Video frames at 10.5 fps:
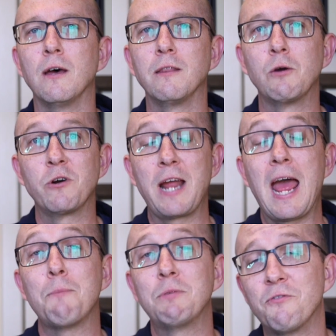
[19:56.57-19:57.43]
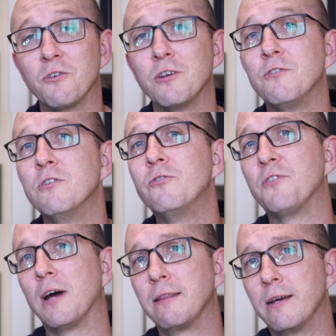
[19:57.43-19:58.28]
They weren't happy for his new
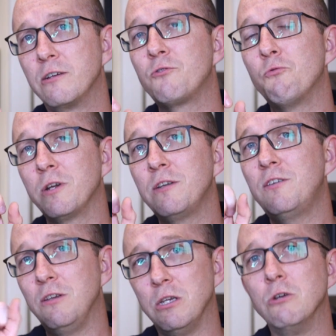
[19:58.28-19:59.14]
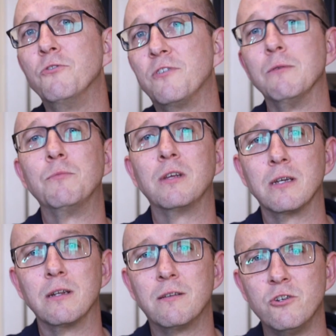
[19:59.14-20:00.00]
sight. They just wanted to use him to get